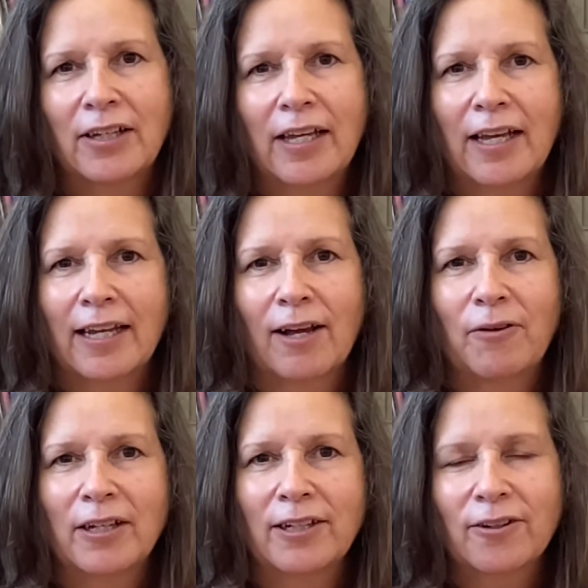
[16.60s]
And I want
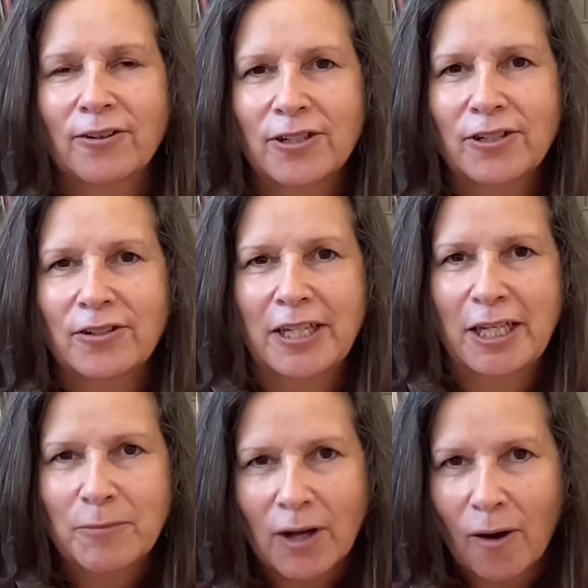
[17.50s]
to encourage you to keep
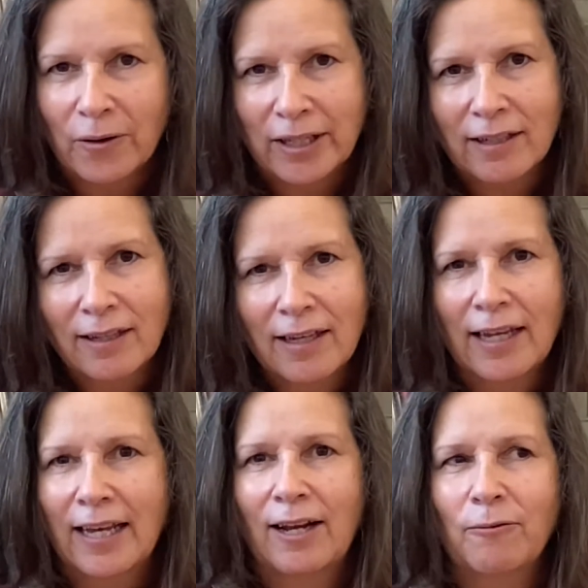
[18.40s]
going.
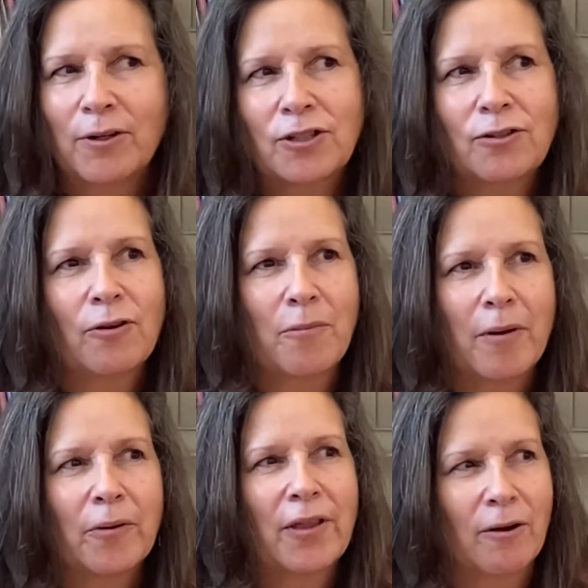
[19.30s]
And I want you to
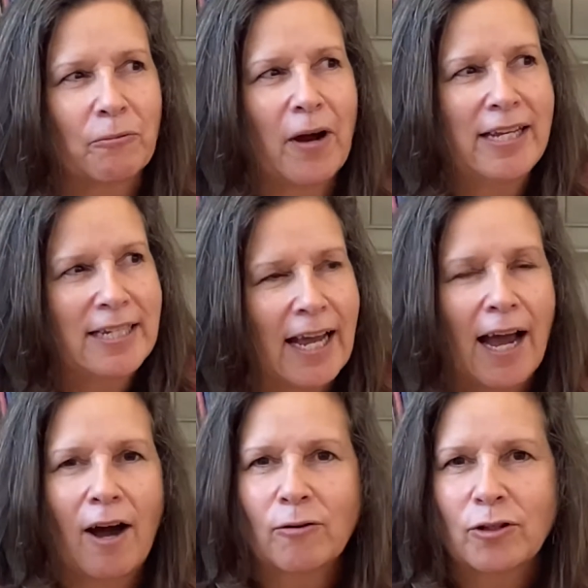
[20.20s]
remember that right
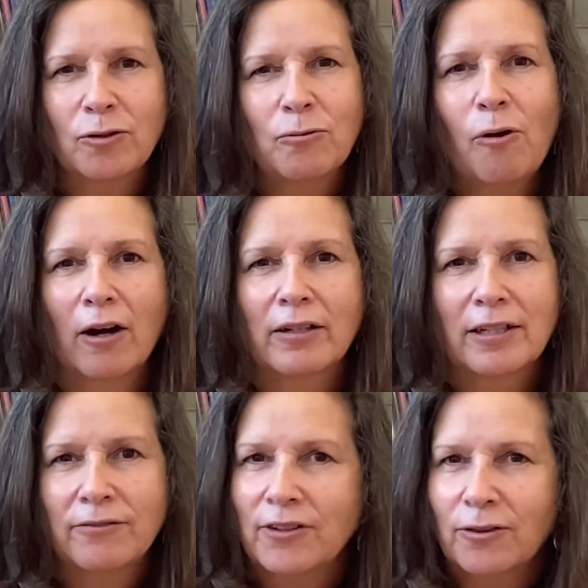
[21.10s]
now you are
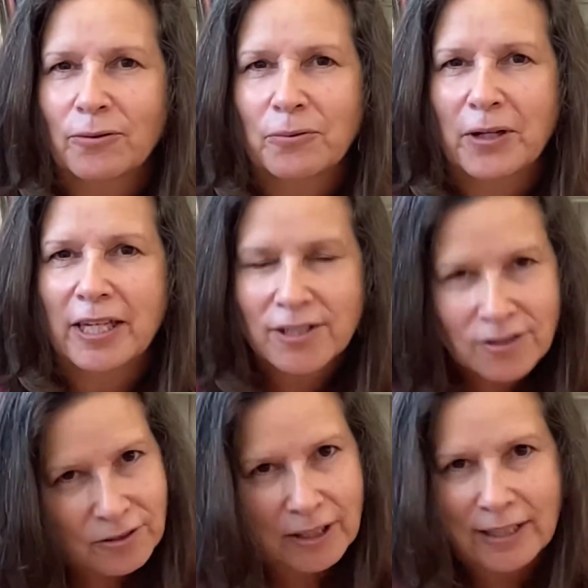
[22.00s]
living through
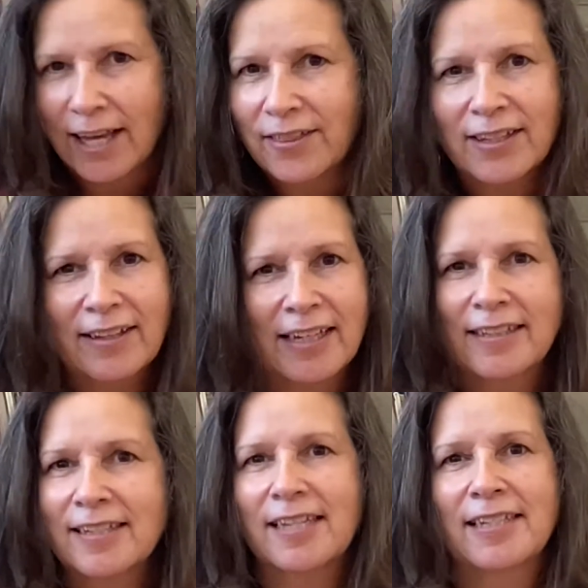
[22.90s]
history. Nothing like
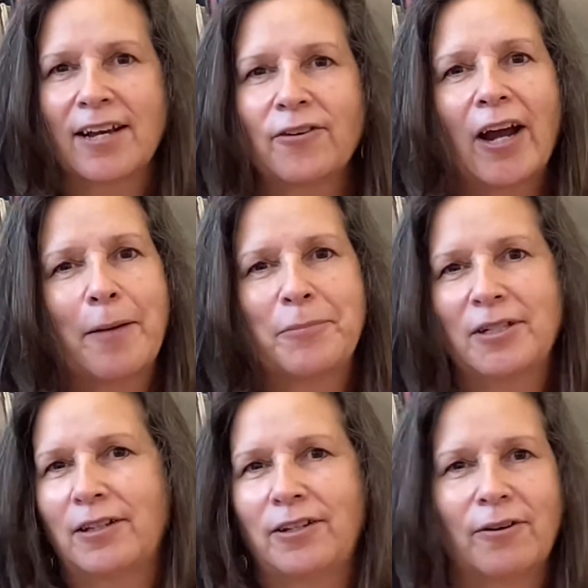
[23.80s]
this has ever happened in
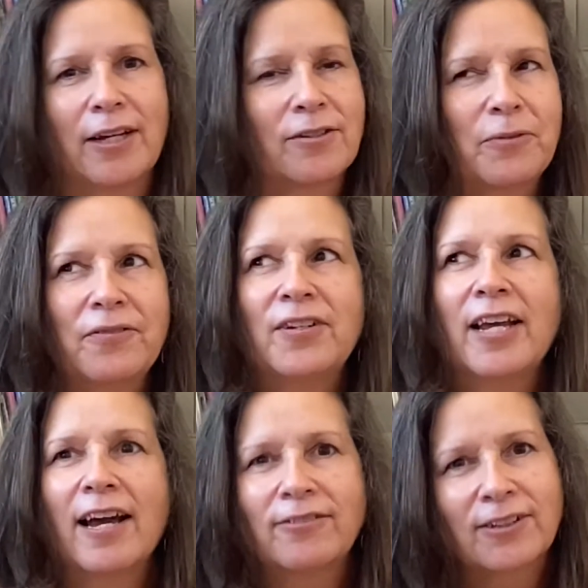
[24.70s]
the U.S. We've
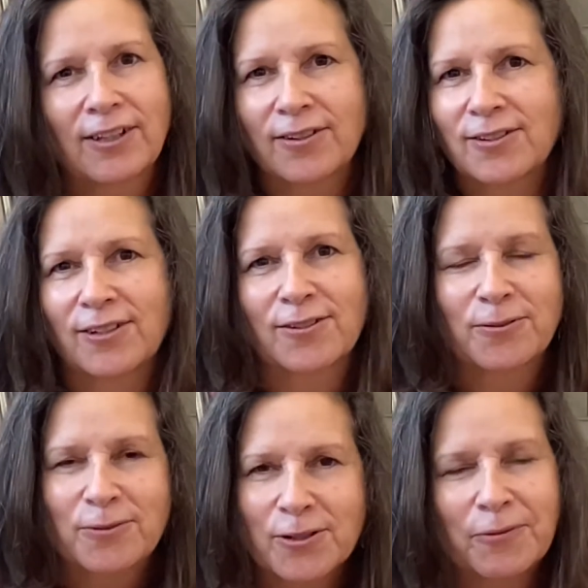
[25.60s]
never closed our
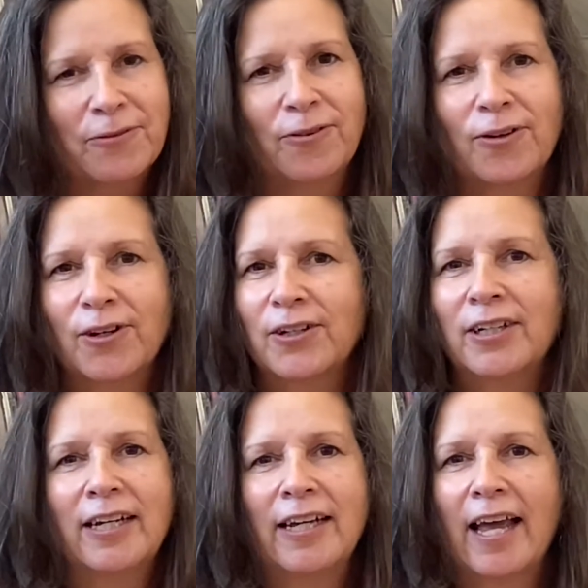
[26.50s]
schools before.
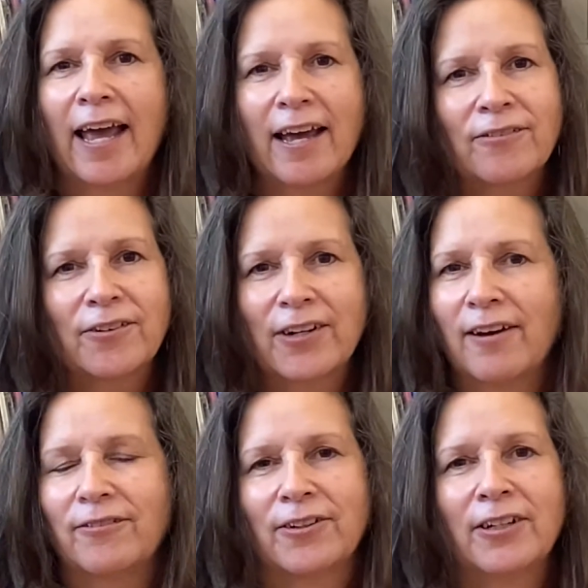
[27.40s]
Ever,
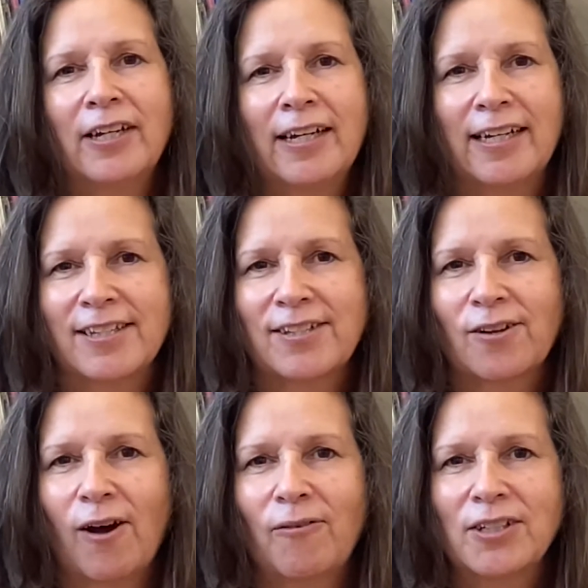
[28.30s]
never. And so
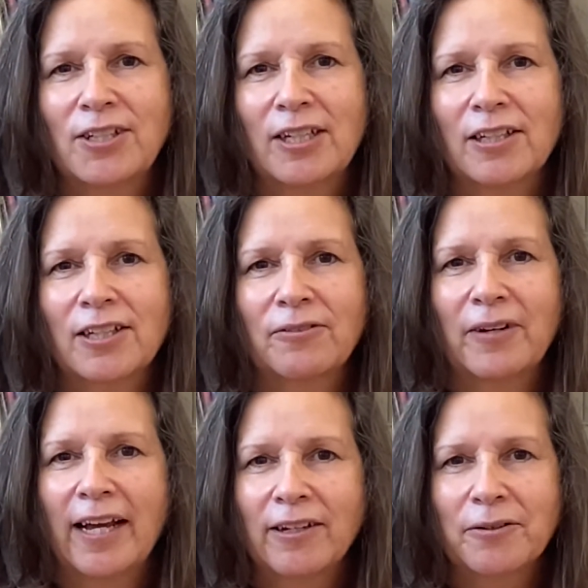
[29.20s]
I want you to look
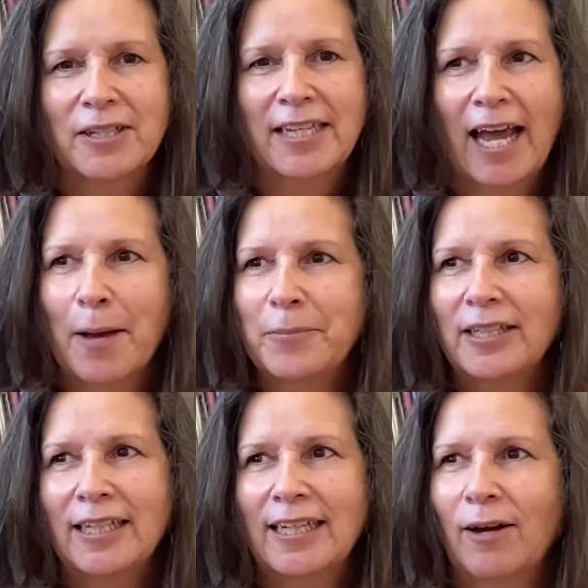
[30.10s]
around at what's
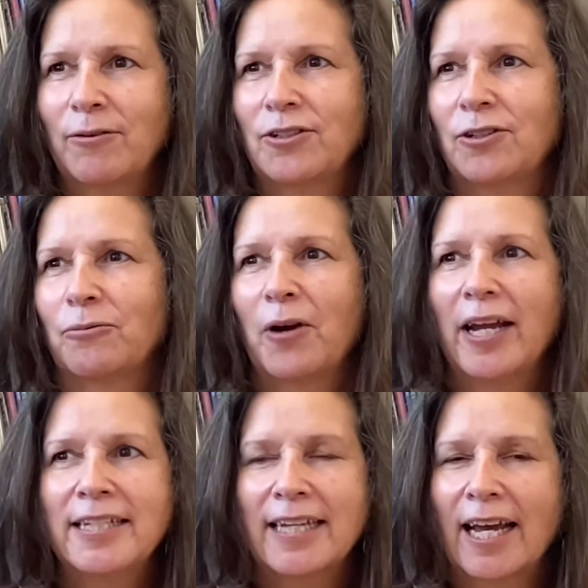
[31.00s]
happening. I want you to write
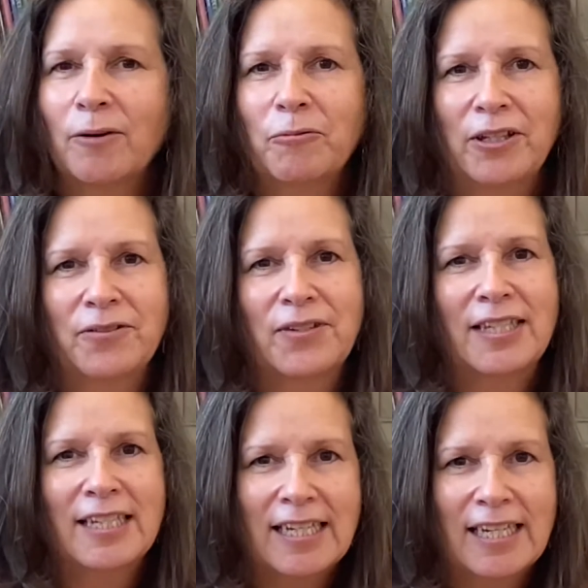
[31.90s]
down what you
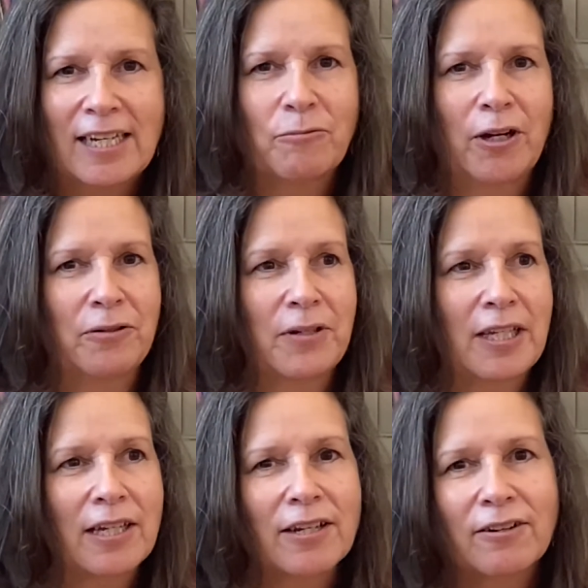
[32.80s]
see and what you
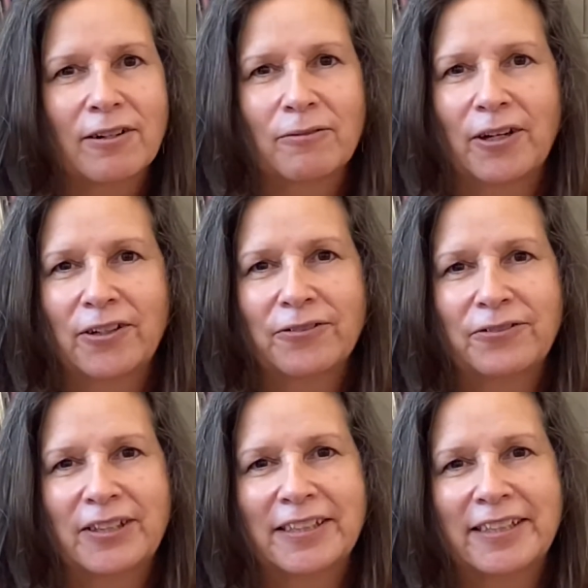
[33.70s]
hear and what you're
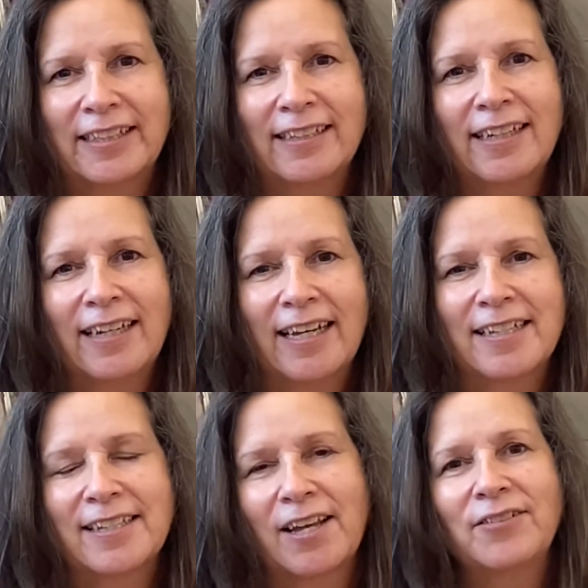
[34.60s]
feeling. And
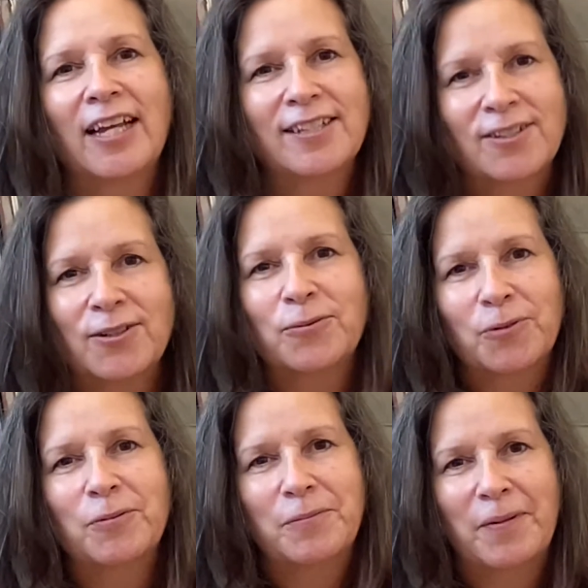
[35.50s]
someday soon we'll
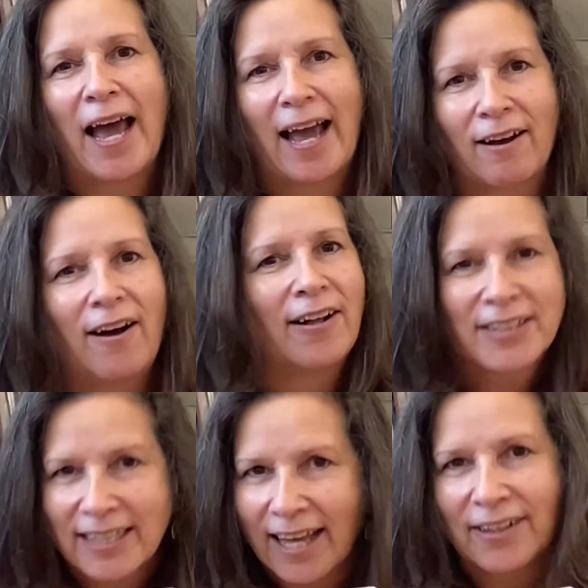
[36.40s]
be back all
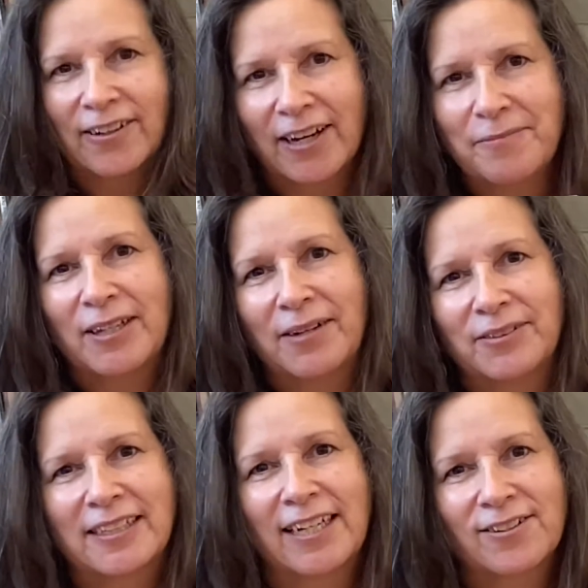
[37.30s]
together and be able
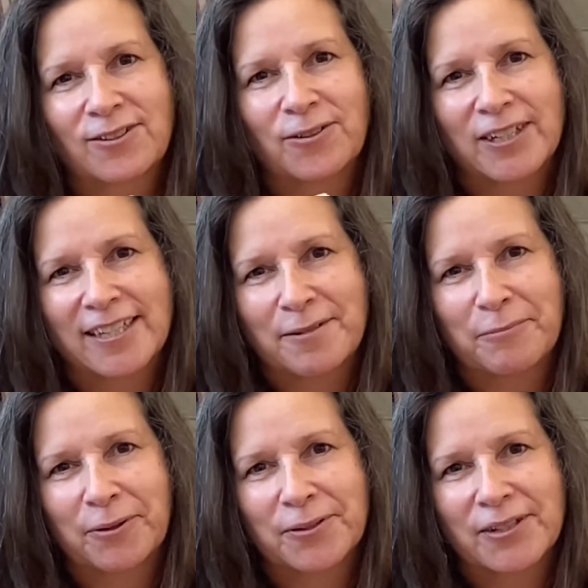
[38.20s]
to tell stories in
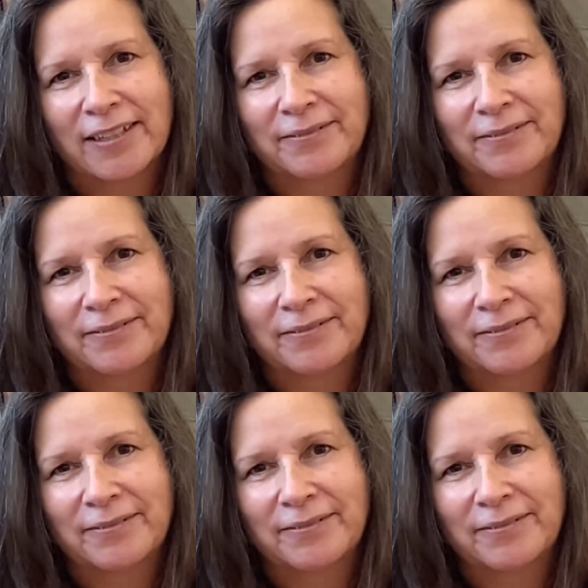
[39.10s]
person.